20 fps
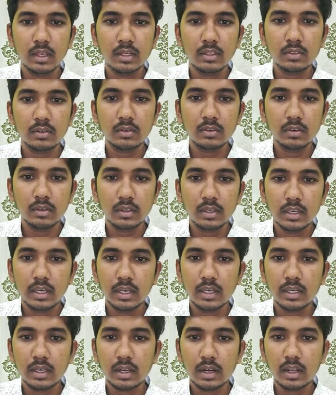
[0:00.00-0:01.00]
So
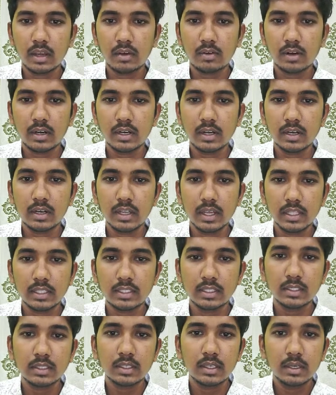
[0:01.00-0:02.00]
here I have written,
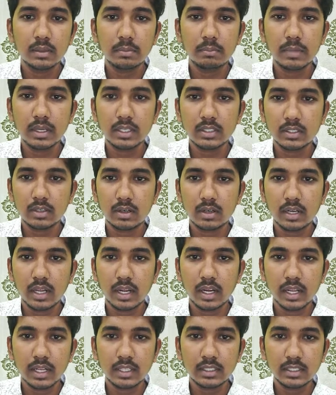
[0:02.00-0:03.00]
hence based on
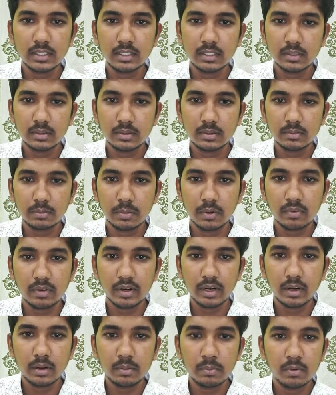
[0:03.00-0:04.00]
analysis
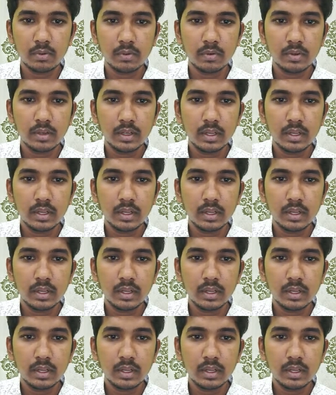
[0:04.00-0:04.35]
provided above,